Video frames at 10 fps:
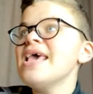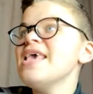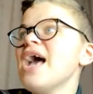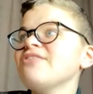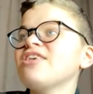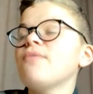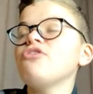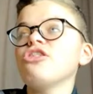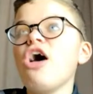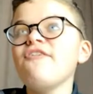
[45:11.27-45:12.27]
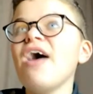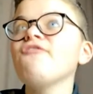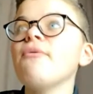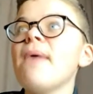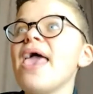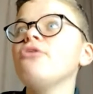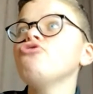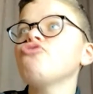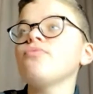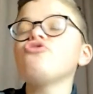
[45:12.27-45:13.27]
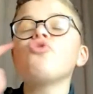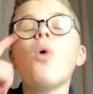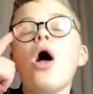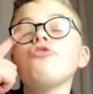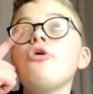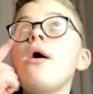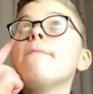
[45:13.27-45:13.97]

He had to get rid of a lot of alpha males from the squad.